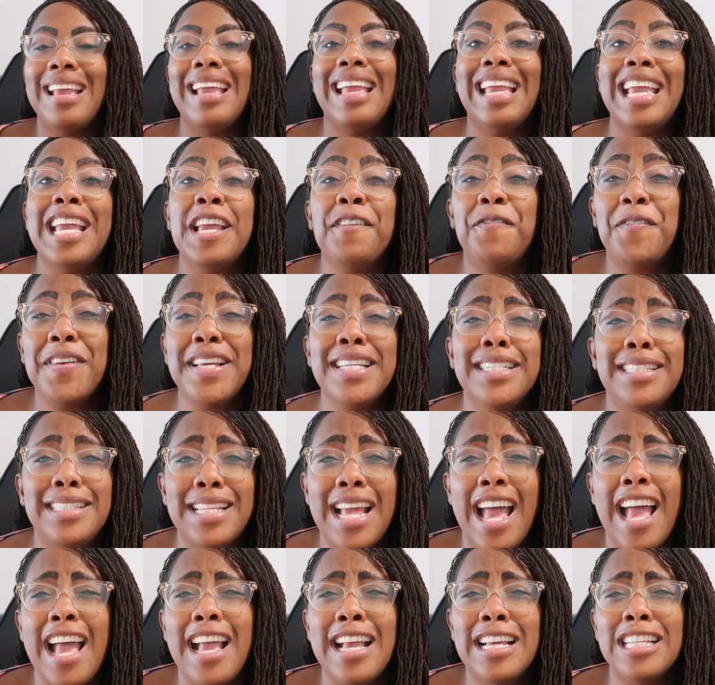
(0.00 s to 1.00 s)
If it
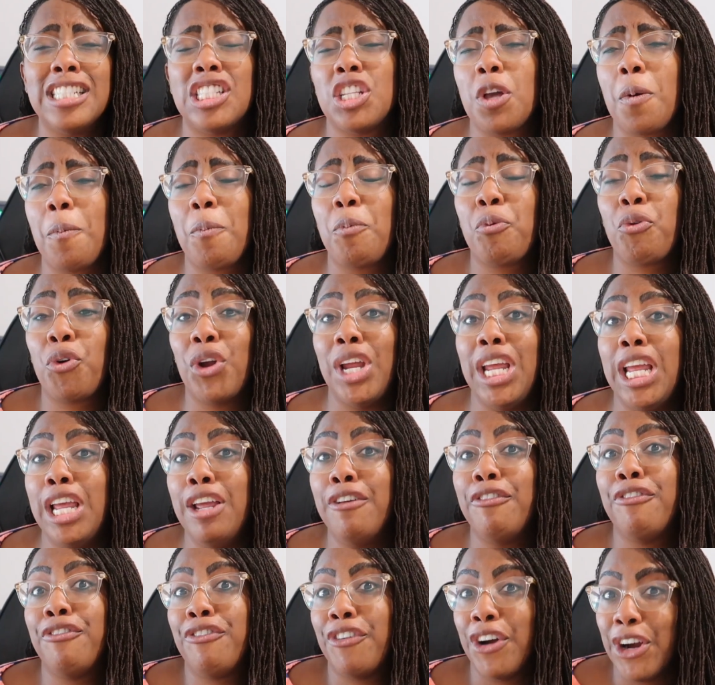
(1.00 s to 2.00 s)
says
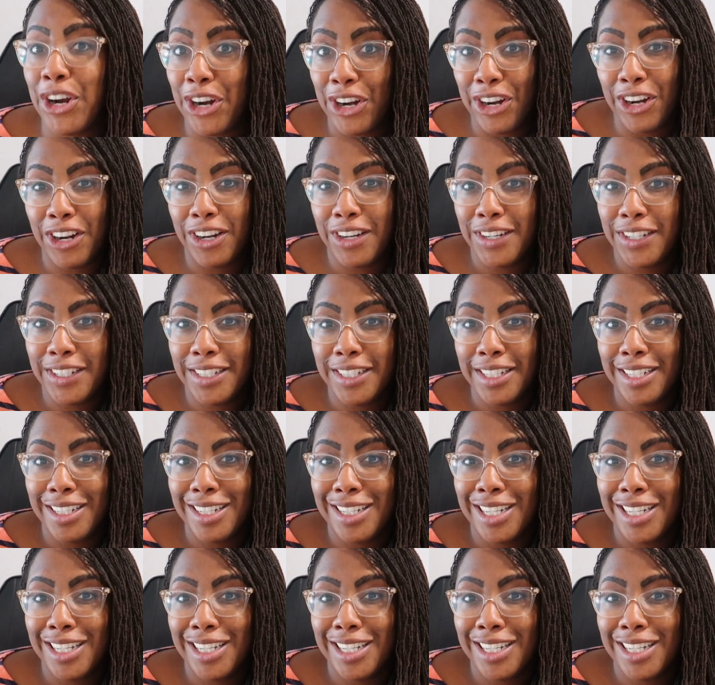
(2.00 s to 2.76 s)
preferred,